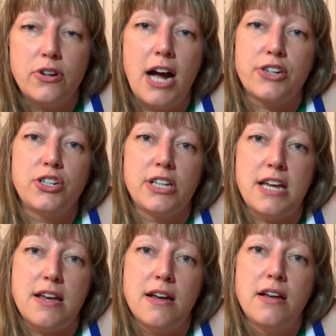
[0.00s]

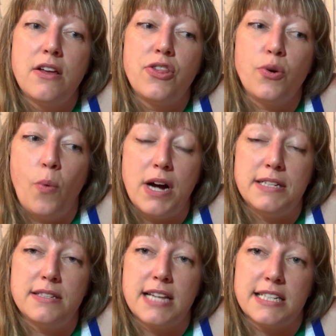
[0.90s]
actually the
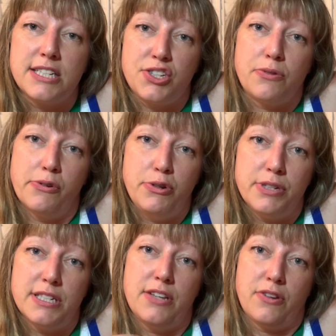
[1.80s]
ones that Cicerone
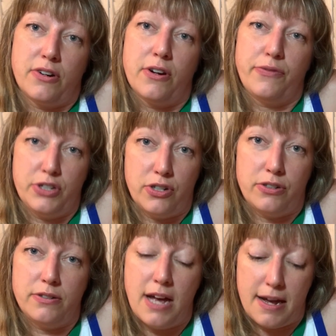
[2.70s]
uses in their
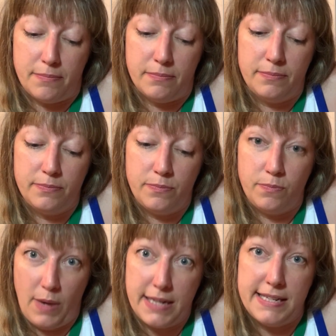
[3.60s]
official
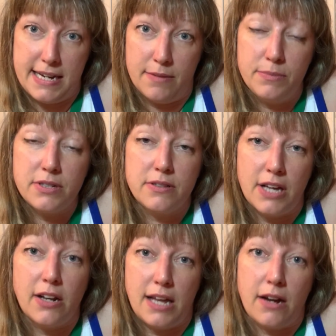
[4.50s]
exams
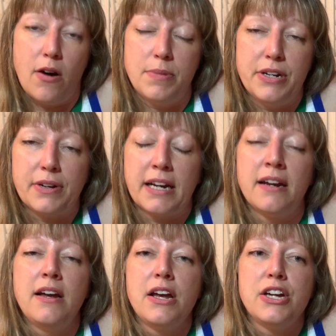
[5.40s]
that like I'll be doing.
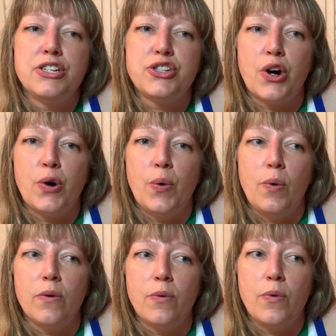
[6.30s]

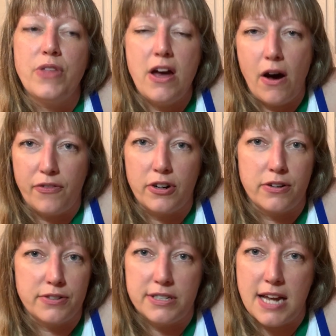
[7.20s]
So they
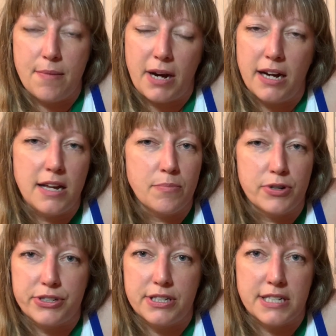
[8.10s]
offered same kind of
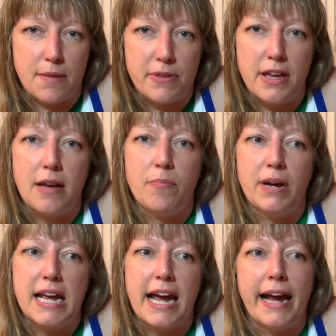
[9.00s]
in-person type thing, but
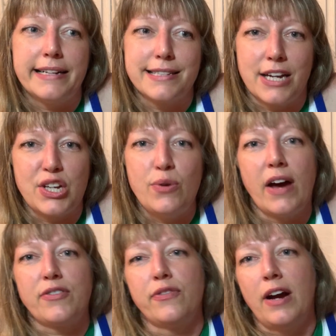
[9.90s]
again, it's like you'd
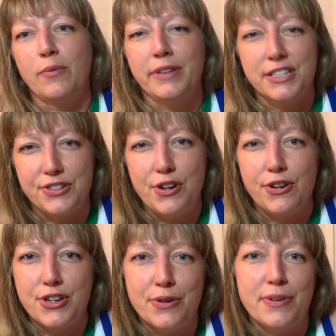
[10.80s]
have to find one that's near
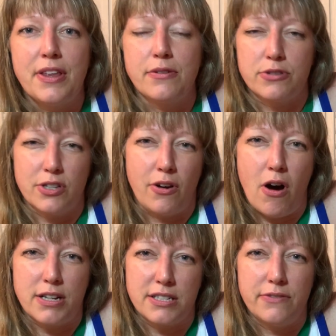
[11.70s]
you, and then there's the
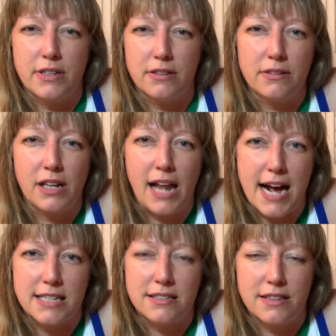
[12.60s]
cost of the
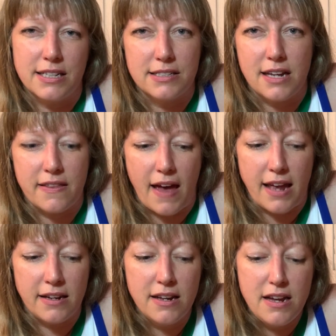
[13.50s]
class and things like that.